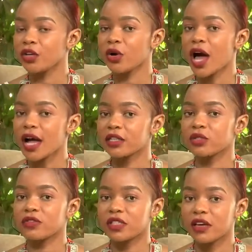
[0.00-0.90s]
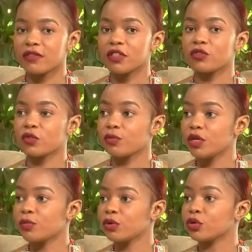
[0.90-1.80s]
acts of service for
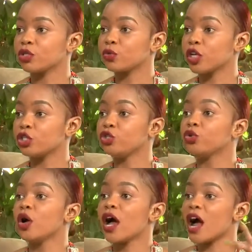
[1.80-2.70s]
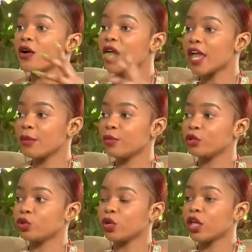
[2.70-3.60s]
people, because when you are able
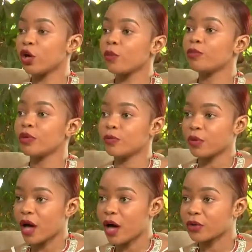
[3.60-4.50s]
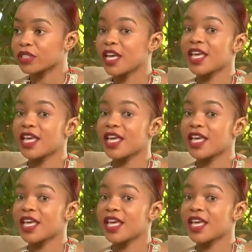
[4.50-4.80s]
to help people out,